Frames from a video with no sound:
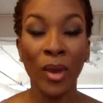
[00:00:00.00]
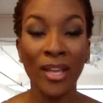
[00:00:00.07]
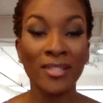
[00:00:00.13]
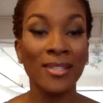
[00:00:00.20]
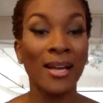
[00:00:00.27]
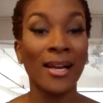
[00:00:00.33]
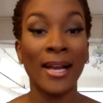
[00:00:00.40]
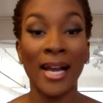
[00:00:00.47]

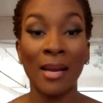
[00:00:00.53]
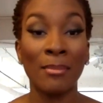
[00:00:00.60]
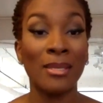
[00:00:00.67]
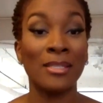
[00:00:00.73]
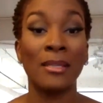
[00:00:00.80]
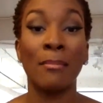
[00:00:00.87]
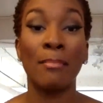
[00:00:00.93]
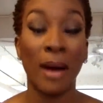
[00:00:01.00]
Wix.com
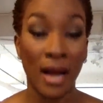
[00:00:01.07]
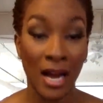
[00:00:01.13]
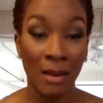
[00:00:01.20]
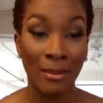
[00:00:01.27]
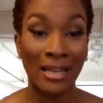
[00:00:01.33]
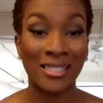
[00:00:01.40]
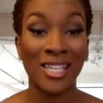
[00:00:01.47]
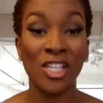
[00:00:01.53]
is the
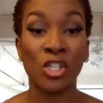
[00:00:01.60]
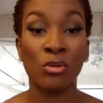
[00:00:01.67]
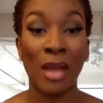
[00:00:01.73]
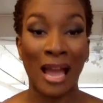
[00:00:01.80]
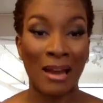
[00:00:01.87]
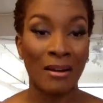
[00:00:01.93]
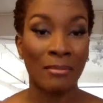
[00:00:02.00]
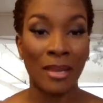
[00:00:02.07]
bomb. I teach you
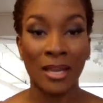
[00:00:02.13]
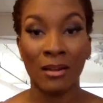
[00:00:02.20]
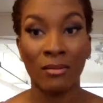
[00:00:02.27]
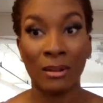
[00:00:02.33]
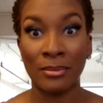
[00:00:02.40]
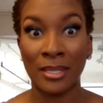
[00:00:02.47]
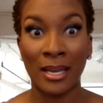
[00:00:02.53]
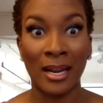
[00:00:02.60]
how to make a
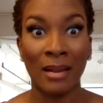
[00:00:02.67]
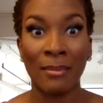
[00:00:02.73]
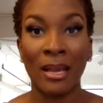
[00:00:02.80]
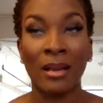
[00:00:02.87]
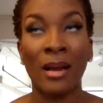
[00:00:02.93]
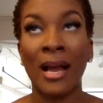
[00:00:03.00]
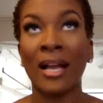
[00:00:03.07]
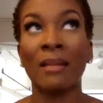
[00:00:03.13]
website. I can
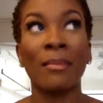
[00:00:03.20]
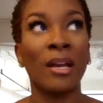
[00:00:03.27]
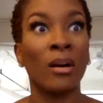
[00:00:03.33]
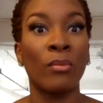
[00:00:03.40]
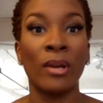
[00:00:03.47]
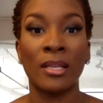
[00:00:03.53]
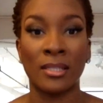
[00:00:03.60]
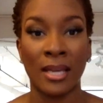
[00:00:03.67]
make
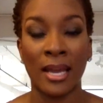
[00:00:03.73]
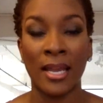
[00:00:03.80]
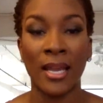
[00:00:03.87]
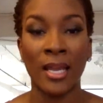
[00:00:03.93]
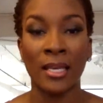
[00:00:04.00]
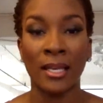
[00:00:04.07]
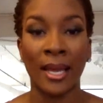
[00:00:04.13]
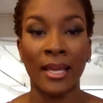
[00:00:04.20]
a Wix site
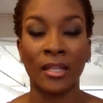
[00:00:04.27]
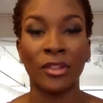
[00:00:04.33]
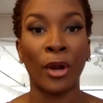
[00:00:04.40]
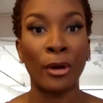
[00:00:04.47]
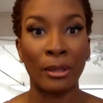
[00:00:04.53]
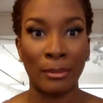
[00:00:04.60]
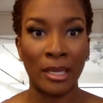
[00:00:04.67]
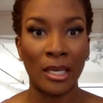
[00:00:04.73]
in like
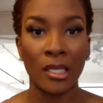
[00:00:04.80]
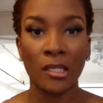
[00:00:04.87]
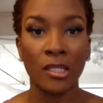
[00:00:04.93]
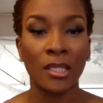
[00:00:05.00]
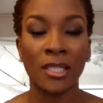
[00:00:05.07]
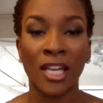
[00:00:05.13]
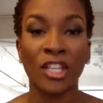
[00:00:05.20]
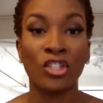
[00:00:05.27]
30 minutes.
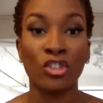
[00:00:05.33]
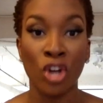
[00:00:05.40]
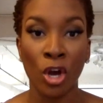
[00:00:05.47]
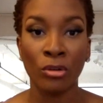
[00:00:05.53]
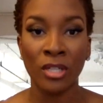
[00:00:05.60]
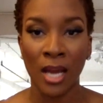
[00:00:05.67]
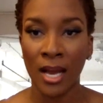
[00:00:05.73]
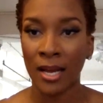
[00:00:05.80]
It takes
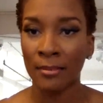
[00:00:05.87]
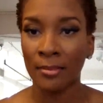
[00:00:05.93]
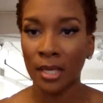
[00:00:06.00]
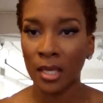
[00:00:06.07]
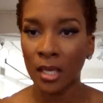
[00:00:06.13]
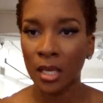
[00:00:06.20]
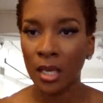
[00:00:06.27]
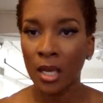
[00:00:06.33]
no time.
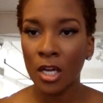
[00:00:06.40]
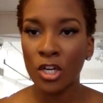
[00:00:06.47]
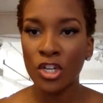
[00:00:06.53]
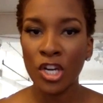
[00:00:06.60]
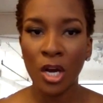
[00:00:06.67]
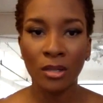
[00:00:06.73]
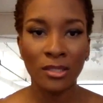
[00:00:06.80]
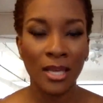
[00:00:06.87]

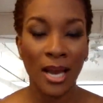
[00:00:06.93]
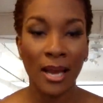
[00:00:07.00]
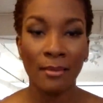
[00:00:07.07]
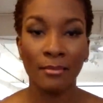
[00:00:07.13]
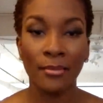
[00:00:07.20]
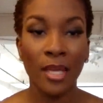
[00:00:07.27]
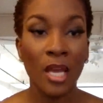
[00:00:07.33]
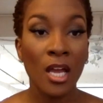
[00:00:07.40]
No
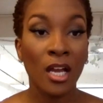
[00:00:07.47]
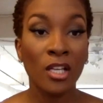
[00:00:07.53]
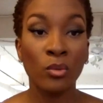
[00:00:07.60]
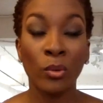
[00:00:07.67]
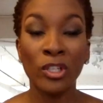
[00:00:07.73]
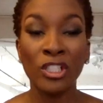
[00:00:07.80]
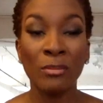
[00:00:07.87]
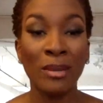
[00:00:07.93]
time. Because
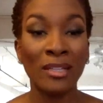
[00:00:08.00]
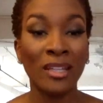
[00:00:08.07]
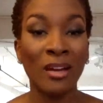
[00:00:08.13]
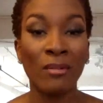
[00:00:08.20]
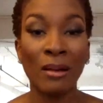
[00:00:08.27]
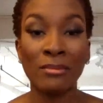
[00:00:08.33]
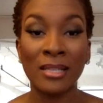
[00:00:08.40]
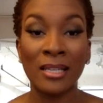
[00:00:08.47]
once you make
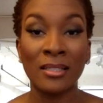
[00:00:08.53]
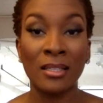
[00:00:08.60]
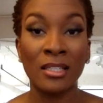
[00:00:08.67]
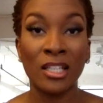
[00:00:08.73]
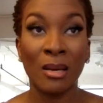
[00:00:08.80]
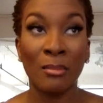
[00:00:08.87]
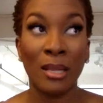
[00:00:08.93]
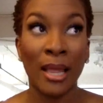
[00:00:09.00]
that website, then
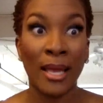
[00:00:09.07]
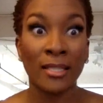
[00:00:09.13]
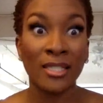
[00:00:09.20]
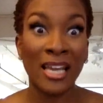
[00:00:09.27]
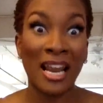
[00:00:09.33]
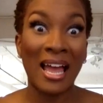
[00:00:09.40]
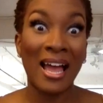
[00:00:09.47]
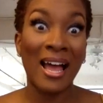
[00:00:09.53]
it's going to be like,
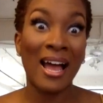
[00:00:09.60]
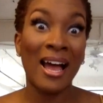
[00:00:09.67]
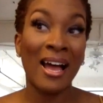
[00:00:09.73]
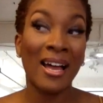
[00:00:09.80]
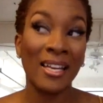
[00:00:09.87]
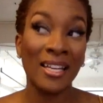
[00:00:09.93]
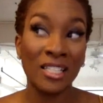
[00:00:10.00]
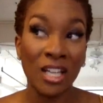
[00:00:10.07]

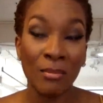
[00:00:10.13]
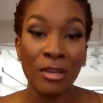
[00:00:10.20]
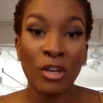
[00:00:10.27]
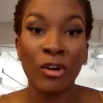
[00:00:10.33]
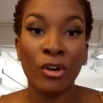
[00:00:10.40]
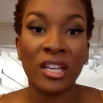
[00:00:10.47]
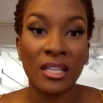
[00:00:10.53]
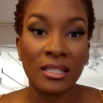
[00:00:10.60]
ta-da, and it's going to
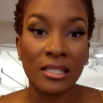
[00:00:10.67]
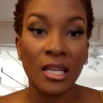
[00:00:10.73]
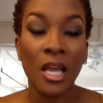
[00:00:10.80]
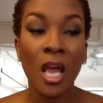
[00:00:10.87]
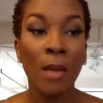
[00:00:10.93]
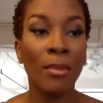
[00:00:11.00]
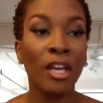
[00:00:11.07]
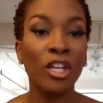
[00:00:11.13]
be crickets.
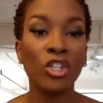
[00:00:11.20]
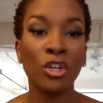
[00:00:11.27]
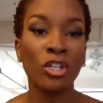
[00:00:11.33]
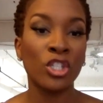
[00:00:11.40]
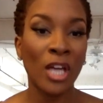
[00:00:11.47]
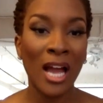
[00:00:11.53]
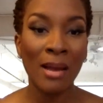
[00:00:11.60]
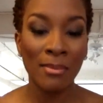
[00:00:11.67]
Because your
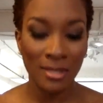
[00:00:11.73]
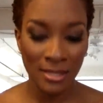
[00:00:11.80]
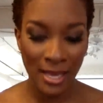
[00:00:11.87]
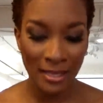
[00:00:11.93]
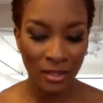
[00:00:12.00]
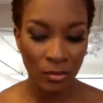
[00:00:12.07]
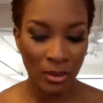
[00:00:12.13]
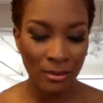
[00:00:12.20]
job is
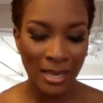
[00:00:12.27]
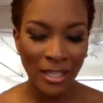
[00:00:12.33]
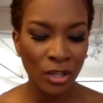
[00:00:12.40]
not the web.